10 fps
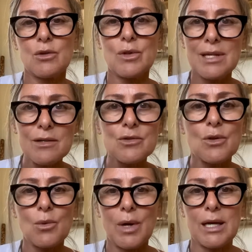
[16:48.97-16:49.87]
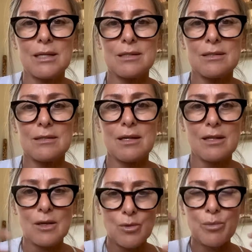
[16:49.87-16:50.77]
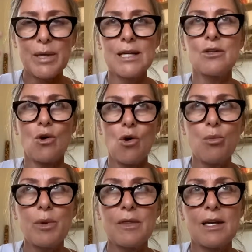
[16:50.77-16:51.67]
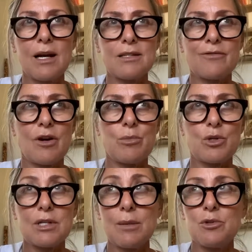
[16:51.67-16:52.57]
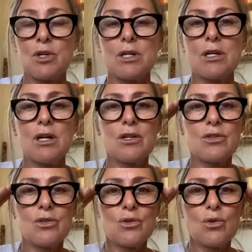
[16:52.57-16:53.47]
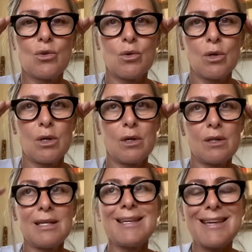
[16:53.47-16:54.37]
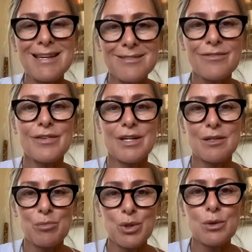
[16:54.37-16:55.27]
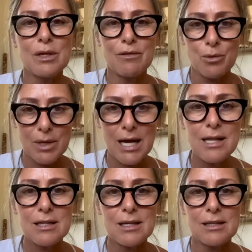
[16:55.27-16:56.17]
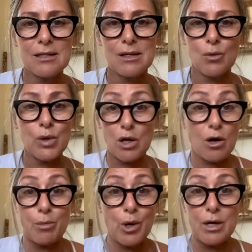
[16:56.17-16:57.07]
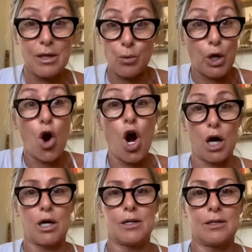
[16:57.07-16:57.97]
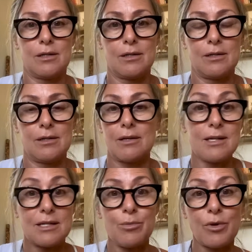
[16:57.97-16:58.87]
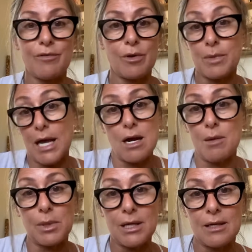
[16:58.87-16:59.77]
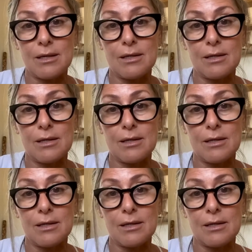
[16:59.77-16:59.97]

These are the ways that we begin to open the eyes of our perception to the infinite beauty of the reality that we are a part, that we are, not separate from, cannot be.